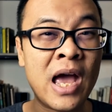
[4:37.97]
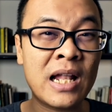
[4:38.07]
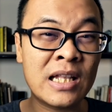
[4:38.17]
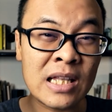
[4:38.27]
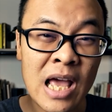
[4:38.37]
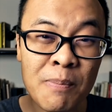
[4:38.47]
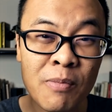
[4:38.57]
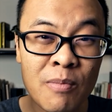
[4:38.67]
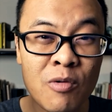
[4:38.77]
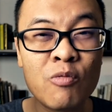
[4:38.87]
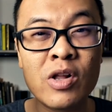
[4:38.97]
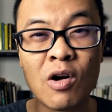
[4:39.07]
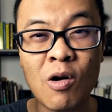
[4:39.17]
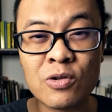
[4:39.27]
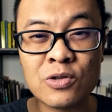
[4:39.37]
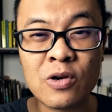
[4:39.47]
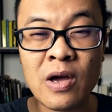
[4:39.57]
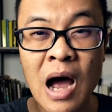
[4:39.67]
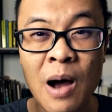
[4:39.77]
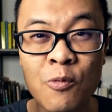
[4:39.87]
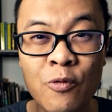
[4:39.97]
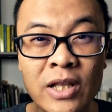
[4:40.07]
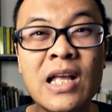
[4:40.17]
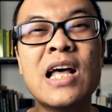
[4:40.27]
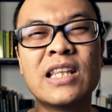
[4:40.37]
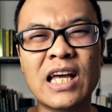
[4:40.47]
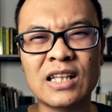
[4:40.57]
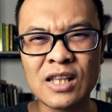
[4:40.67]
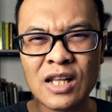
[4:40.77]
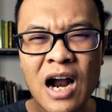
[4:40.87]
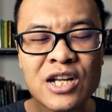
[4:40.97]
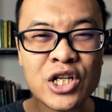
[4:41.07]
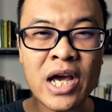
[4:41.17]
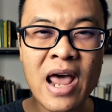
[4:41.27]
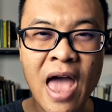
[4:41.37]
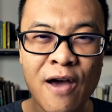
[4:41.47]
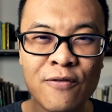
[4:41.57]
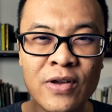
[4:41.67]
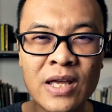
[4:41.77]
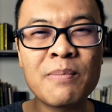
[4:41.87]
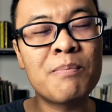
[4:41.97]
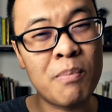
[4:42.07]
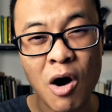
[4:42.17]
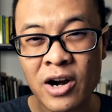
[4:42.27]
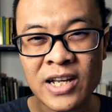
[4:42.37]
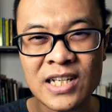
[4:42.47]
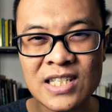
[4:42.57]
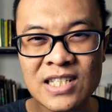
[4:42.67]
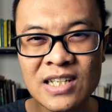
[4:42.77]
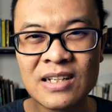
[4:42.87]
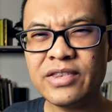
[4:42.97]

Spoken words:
and that premium will also come with that large and heavy bodies.